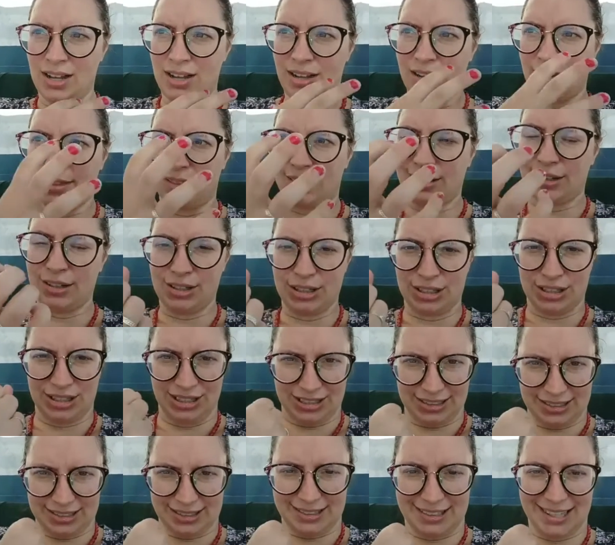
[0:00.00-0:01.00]
the
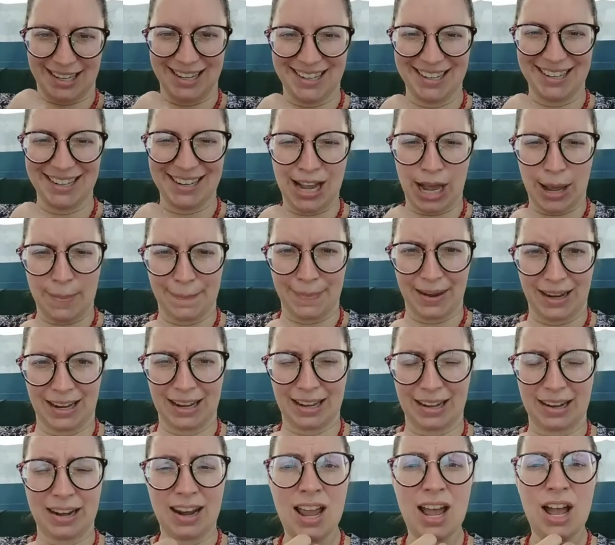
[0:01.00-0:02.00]
goodness coming
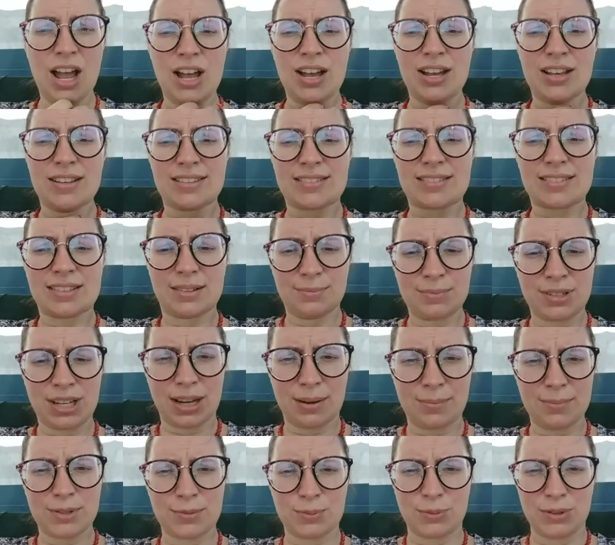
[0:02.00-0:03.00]
in.
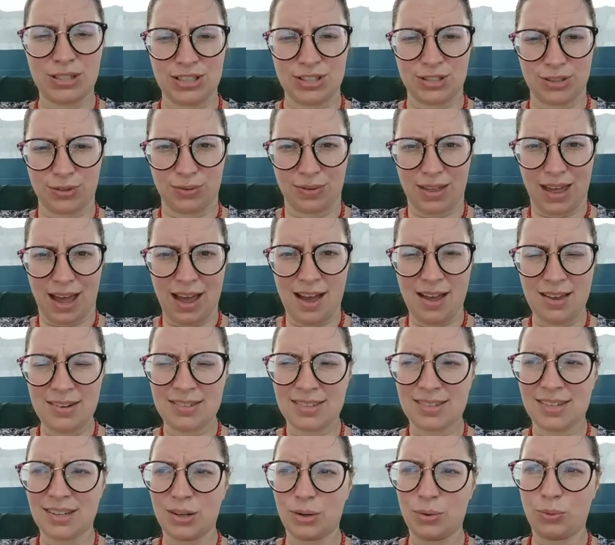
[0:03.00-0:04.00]
Sometimes we do
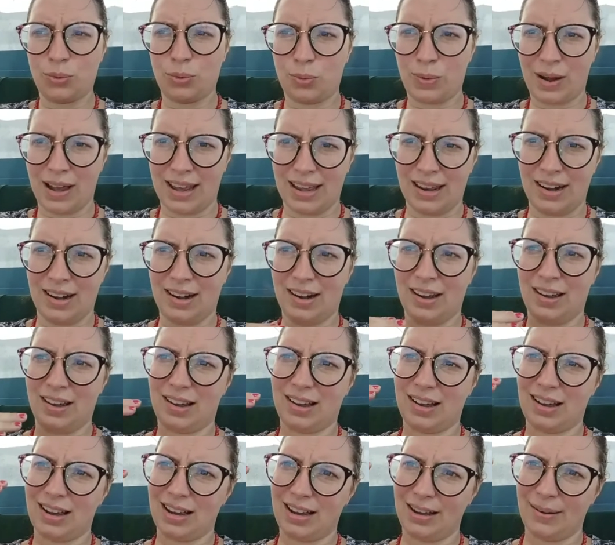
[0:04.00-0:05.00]
that when
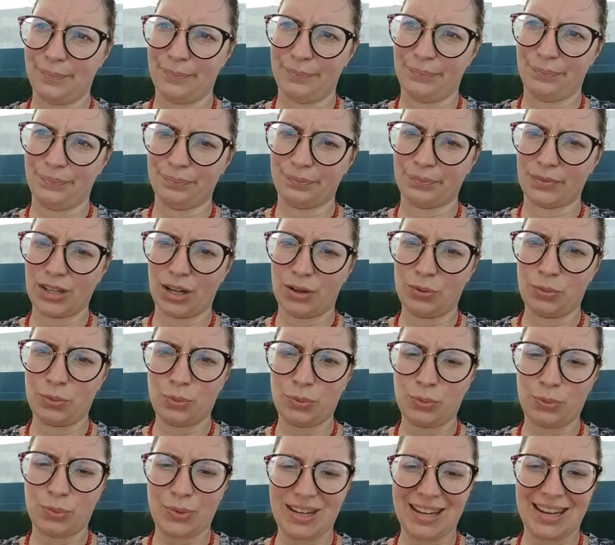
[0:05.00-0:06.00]

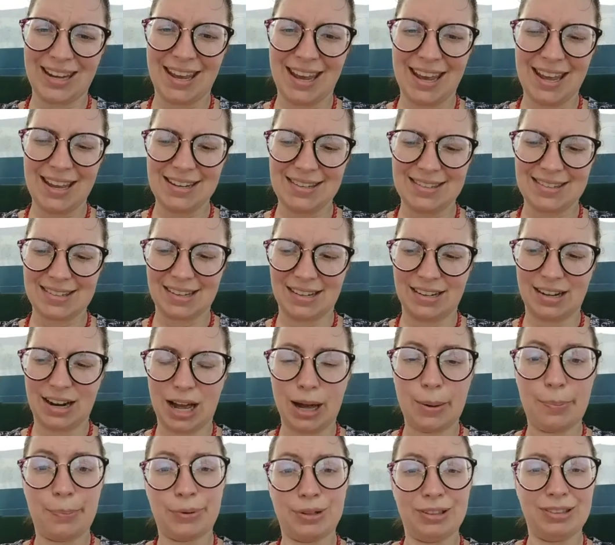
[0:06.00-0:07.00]
we hit an
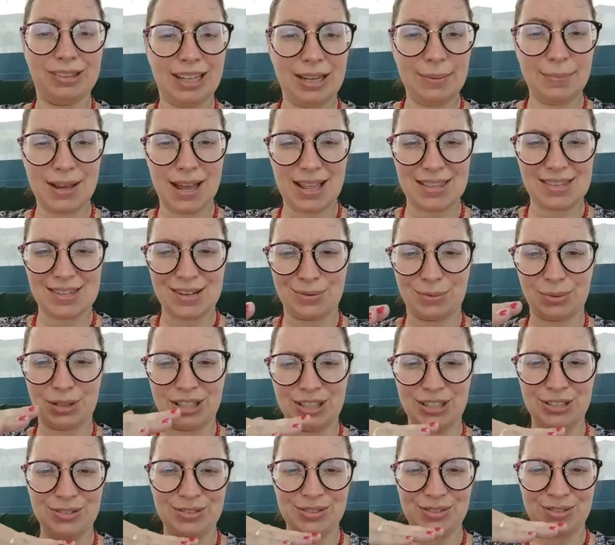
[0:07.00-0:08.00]
upper limit. So we're
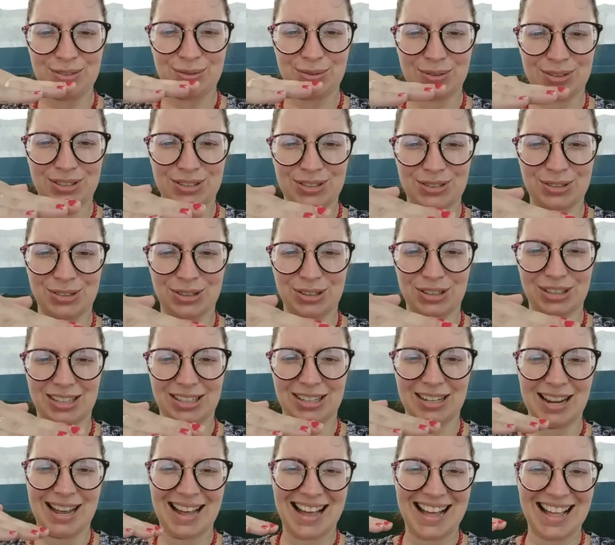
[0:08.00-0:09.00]
used to a certain
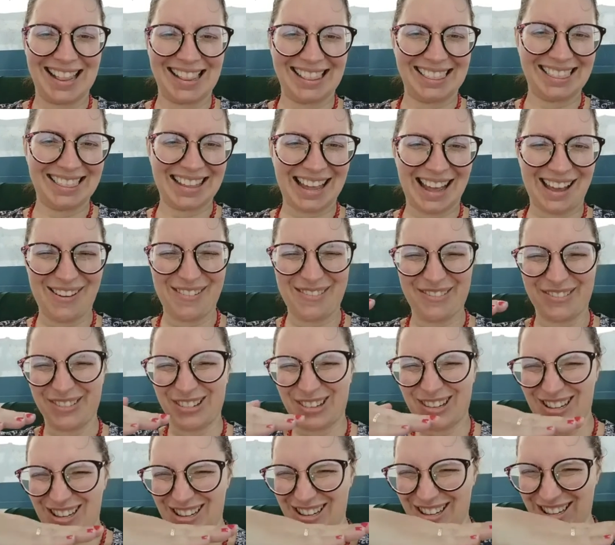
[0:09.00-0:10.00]

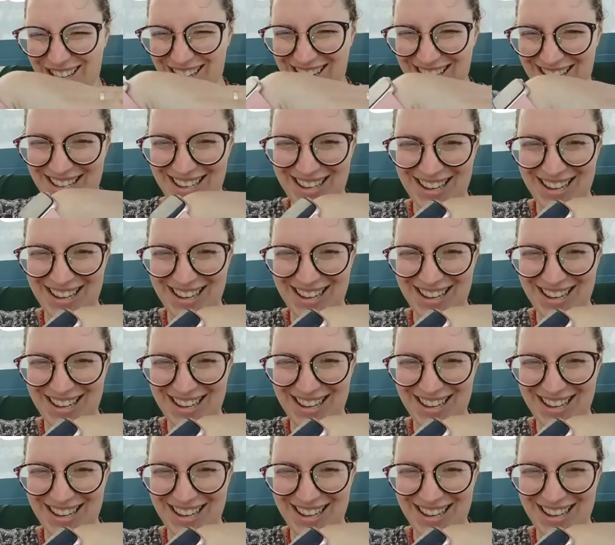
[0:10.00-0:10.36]
level